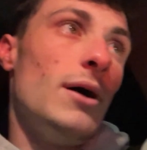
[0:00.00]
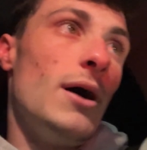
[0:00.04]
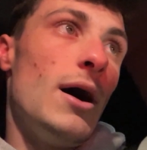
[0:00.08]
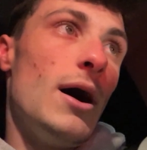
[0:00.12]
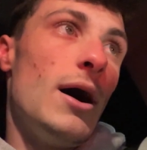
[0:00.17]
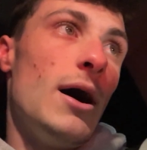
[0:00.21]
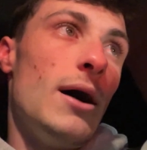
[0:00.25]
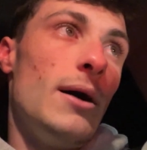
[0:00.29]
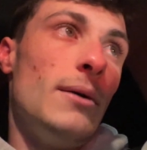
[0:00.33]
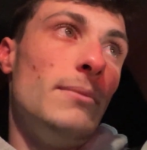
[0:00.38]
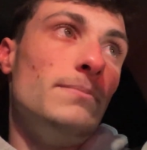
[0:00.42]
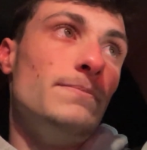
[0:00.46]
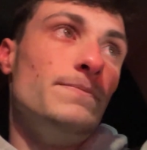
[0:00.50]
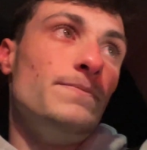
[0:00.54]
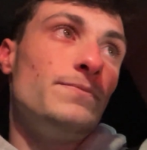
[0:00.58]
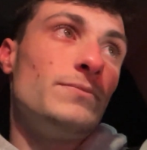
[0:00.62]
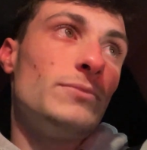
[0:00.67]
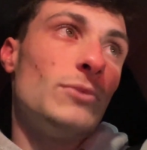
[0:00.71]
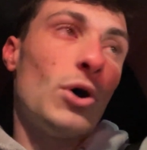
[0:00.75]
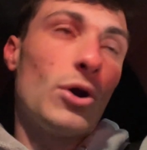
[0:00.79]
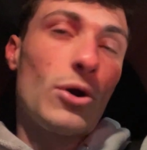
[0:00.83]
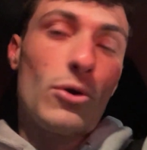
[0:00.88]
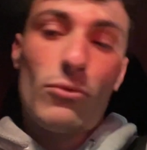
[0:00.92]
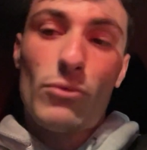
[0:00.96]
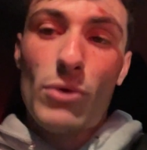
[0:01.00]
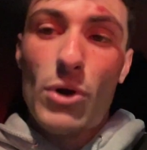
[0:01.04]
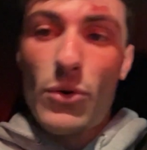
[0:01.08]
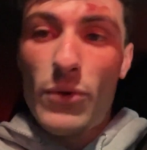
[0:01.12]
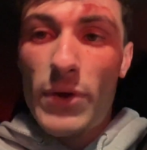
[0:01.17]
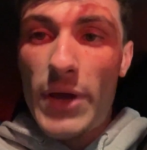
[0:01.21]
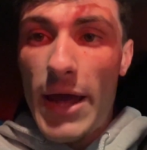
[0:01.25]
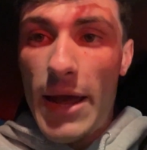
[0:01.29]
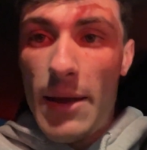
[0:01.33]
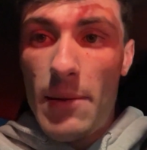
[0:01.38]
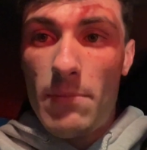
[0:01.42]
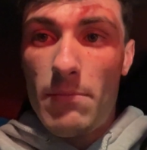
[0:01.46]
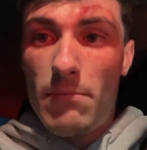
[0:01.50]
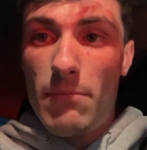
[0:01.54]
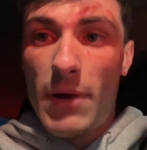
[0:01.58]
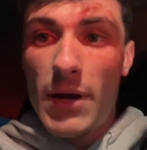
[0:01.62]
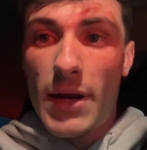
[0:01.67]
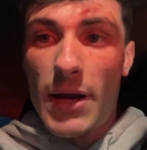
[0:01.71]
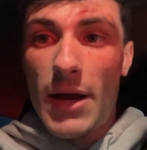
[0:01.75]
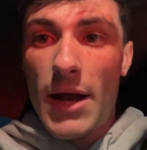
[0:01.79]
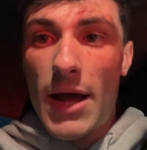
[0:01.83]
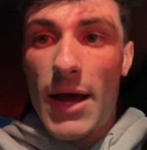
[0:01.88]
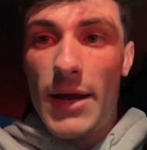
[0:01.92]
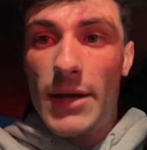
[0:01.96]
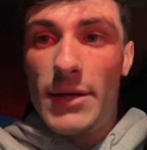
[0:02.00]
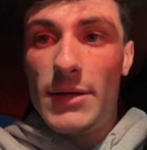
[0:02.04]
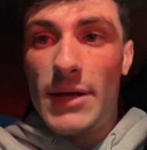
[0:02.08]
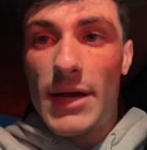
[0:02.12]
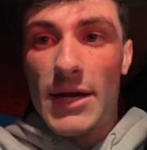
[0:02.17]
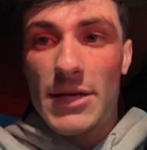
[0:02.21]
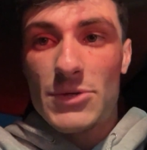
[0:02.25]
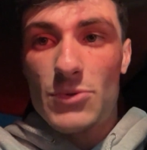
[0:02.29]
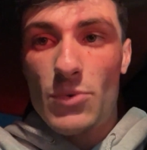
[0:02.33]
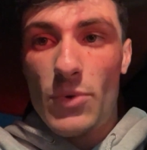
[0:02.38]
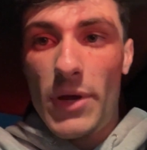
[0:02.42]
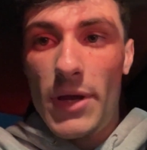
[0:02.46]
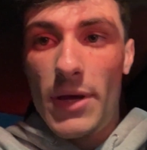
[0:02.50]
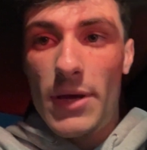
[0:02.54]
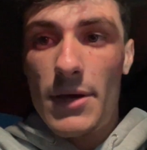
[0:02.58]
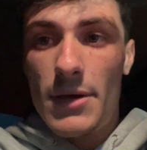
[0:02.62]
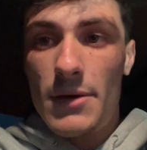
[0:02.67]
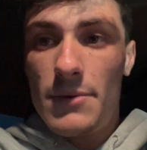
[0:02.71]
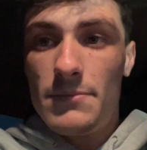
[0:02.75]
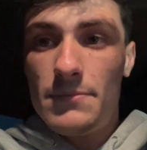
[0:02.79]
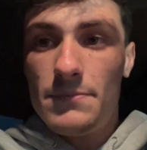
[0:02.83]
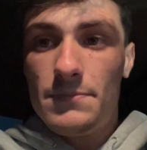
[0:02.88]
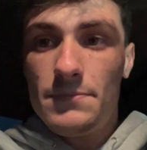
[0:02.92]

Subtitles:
on a road game Monday night next week.